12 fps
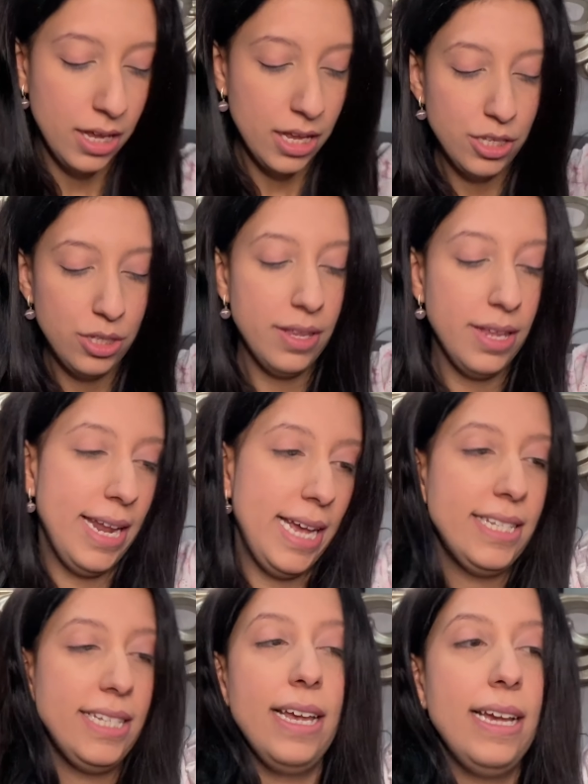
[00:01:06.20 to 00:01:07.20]
So the
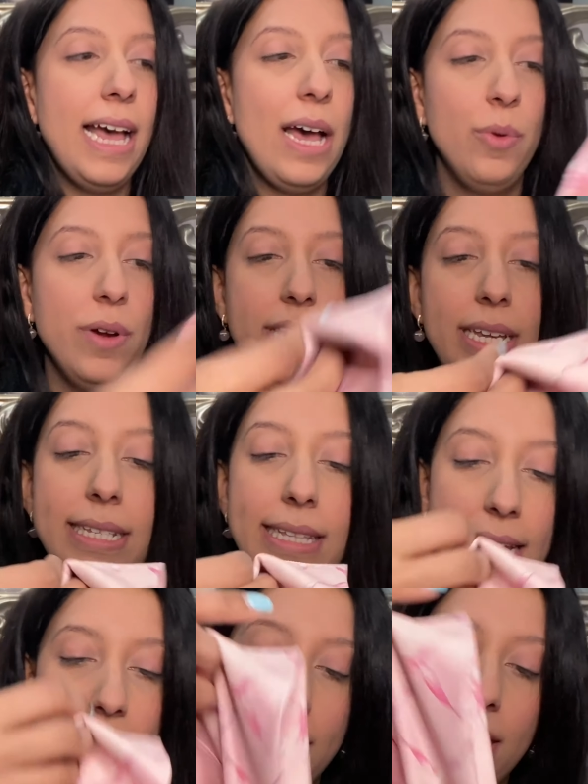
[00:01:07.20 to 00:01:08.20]
next thing I got were these
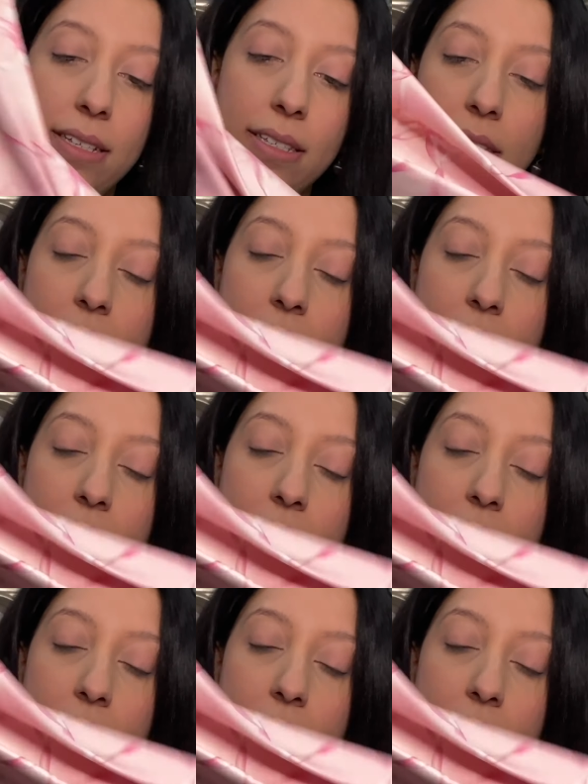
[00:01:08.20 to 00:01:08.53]
leggings,